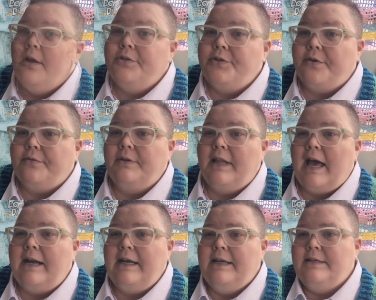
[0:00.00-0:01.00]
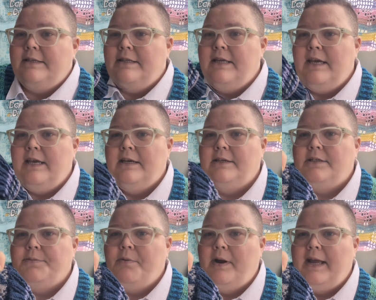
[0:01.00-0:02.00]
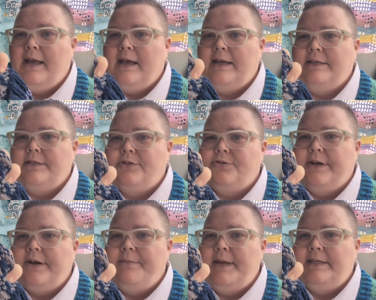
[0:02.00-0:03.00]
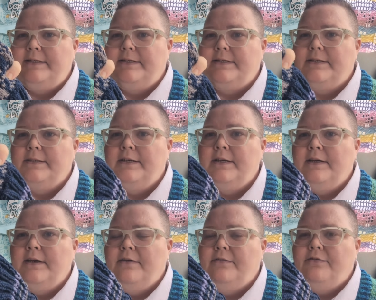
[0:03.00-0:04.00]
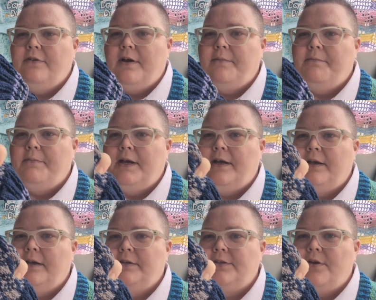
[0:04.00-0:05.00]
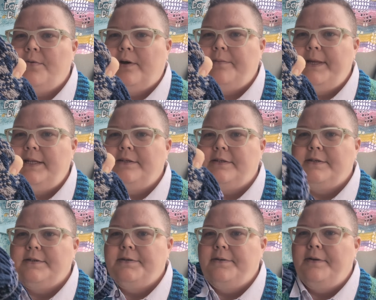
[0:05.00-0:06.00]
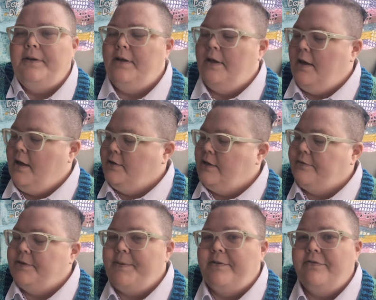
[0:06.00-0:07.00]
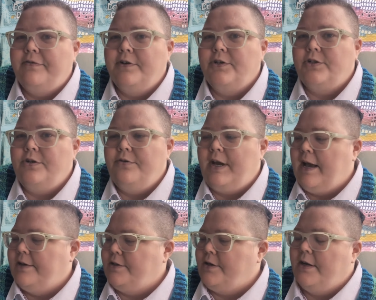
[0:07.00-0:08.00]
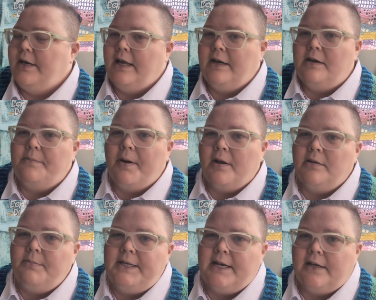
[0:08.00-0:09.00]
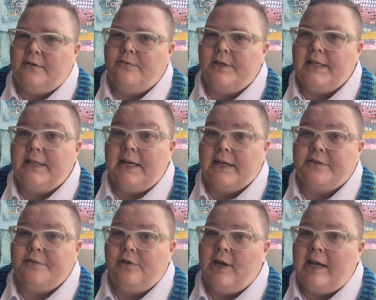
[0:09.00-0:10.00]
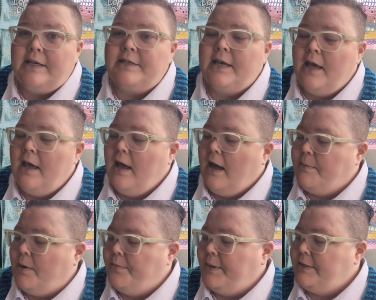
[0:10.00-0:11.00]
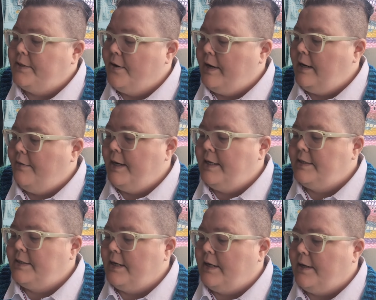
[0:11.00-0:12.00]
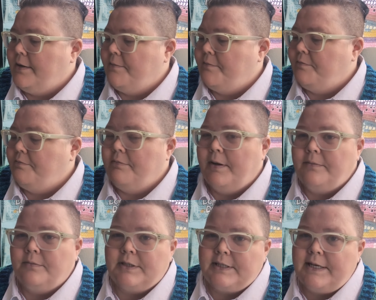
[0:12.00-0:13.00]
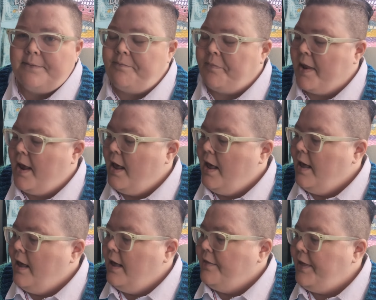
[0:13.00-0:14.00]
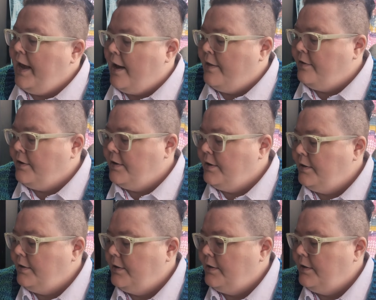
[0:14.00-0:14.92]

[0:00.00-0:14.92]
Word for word: So that is the Spring Ice Trigger Mitts from Saltwater Mittens. So that was my first new cast on, and it'll probably be done within the next few days. I'm hoping so anyways, but we'll see. The other